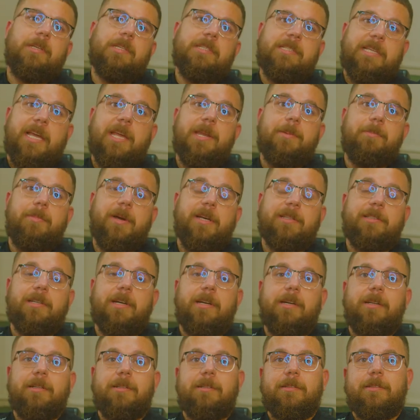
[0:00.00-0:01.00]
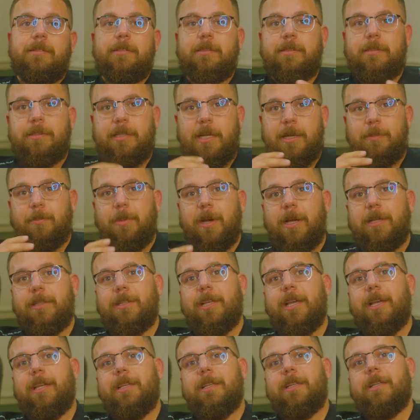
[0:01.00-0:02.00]
He's getting better day by
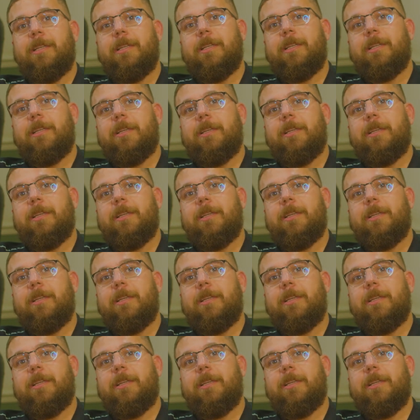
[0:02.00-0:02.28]
day.